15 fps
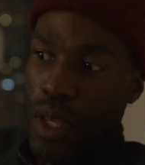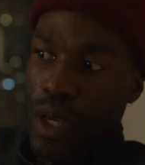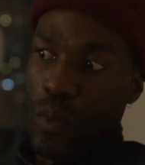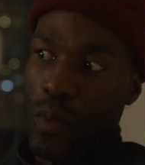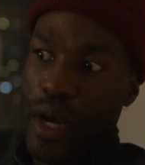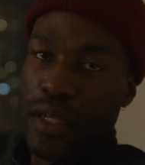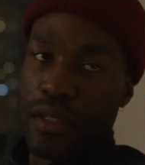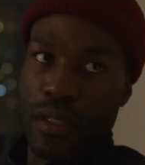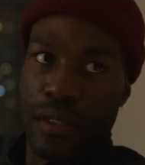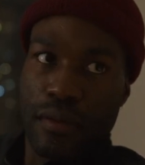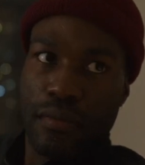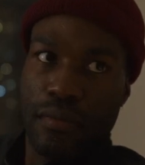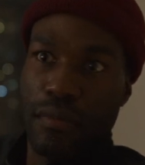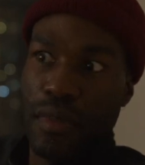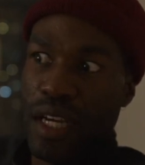It waits
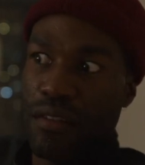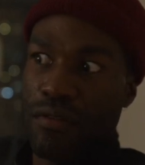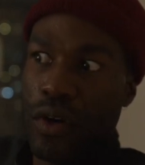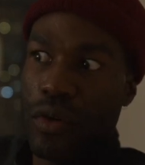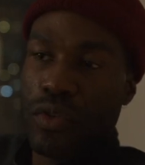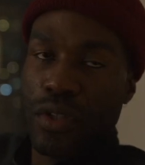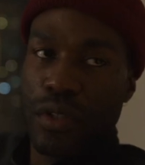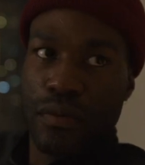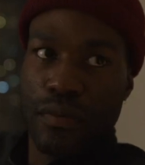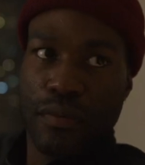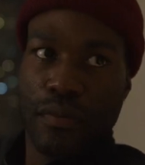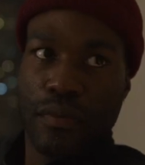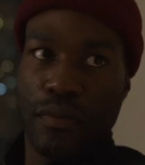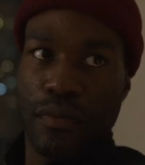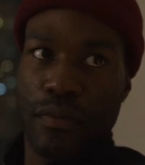like a vulture
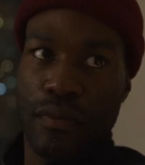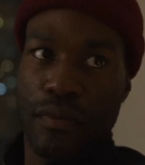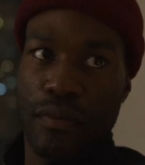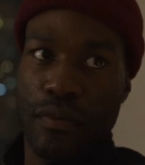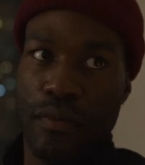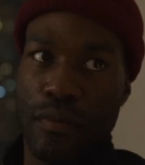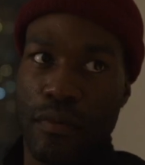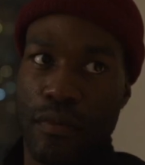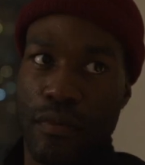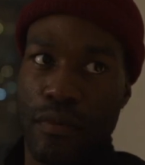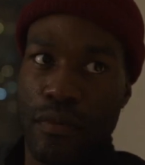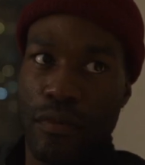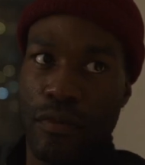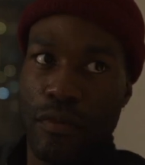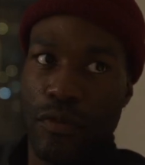
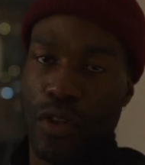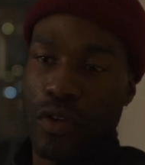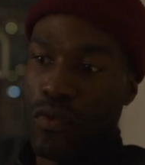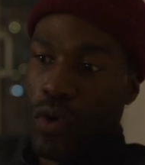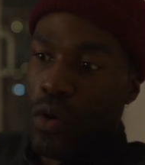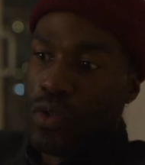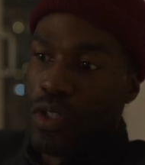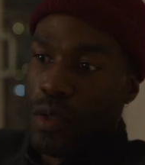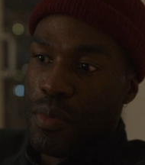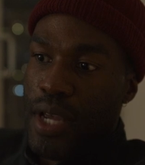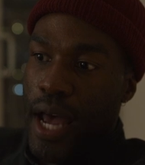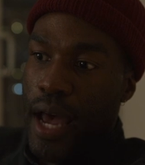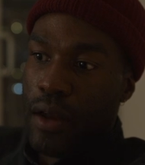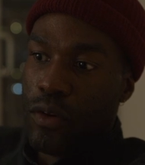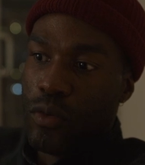for the roads to
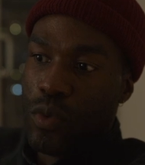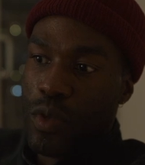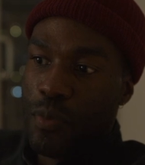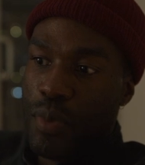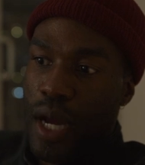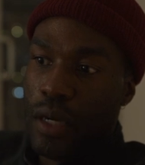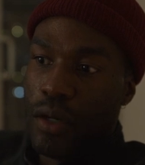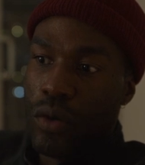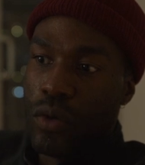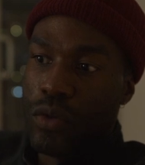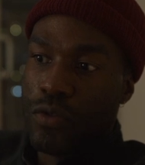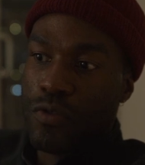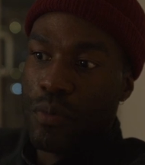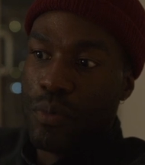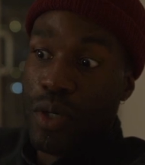be addled with
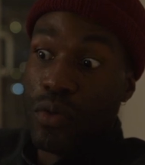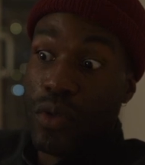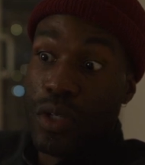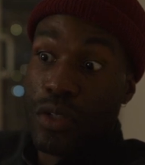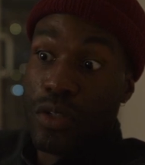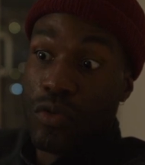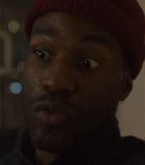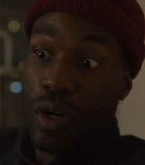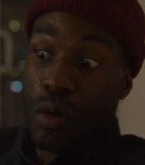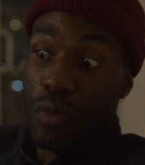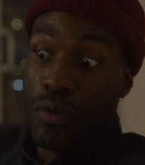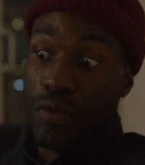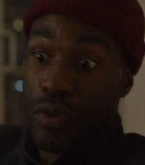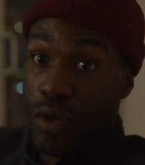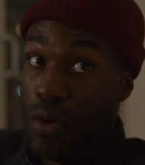potholes, for buildings to
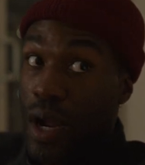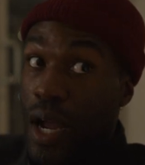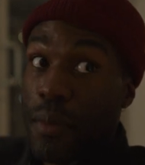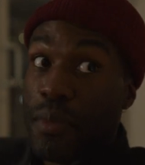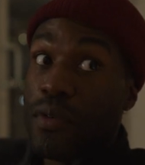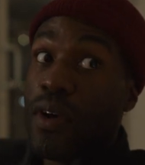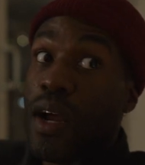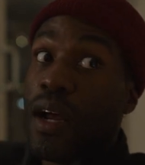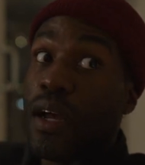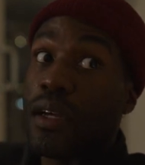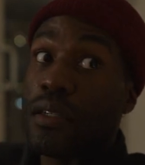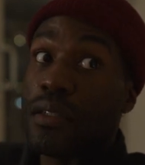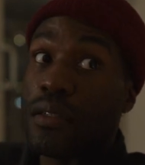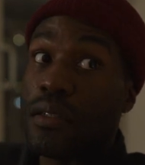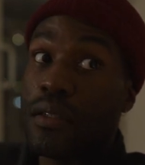crumble, for crime to
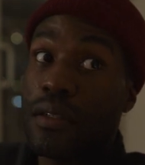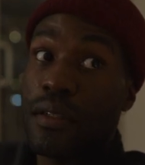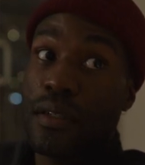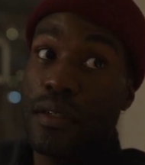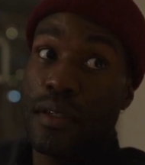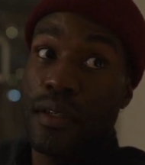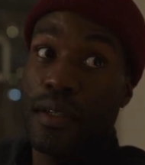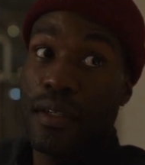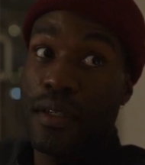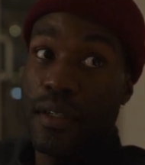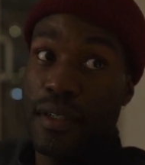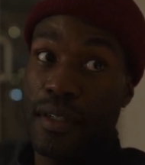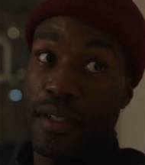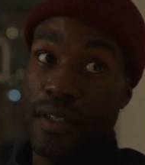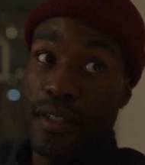rise,
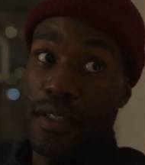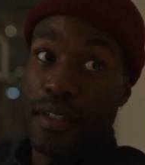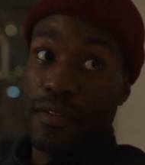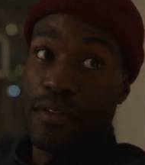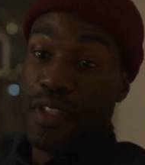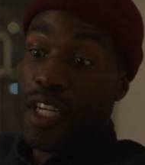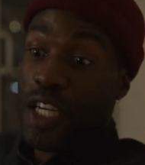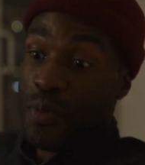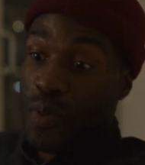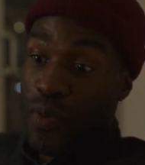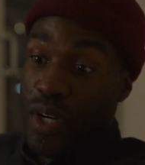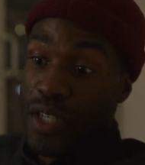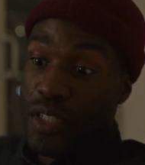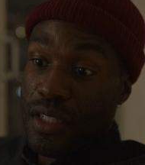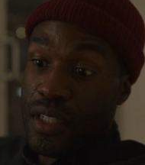for
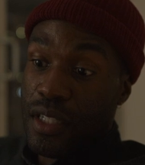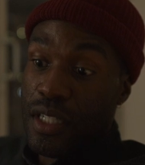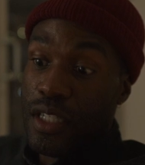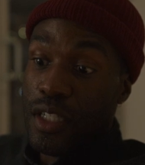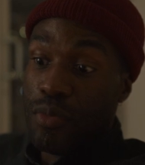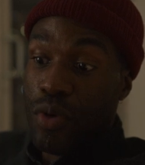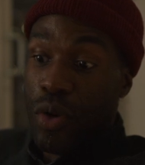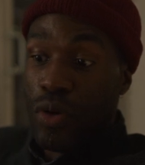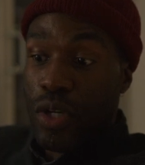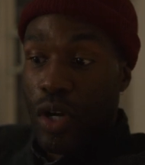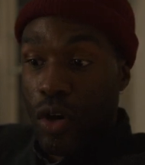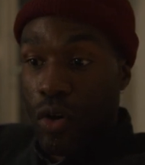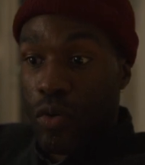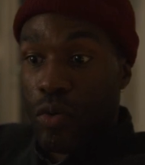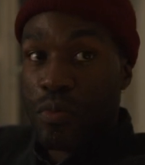desperation to lead to broken
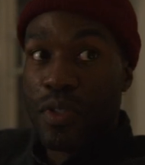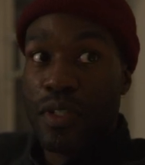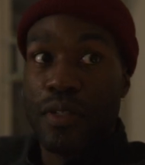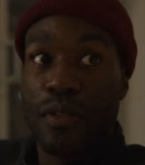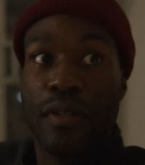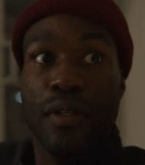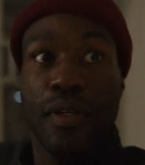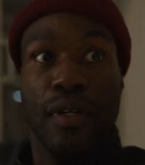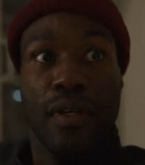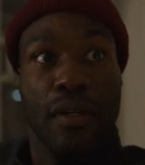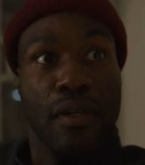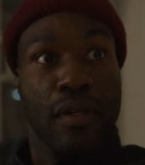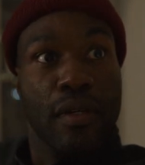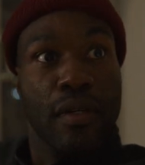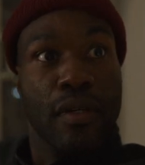homes and
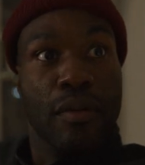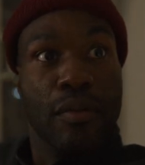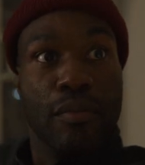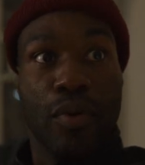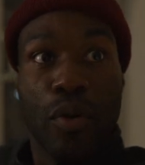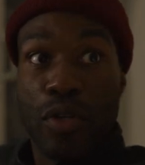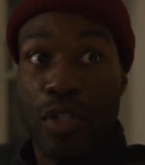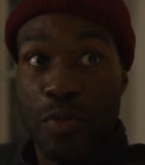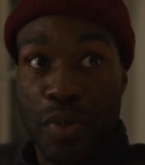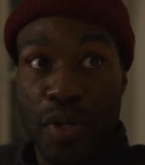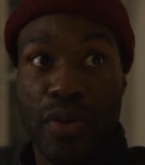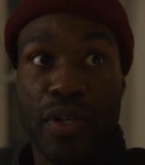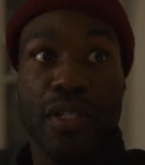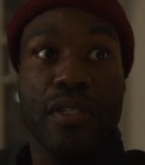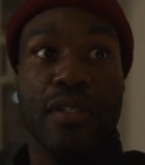broken
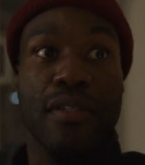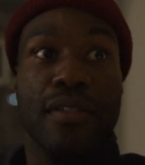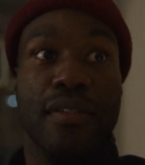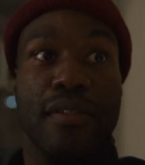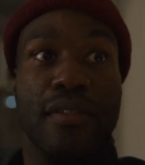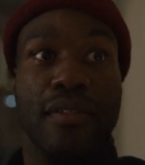spirits.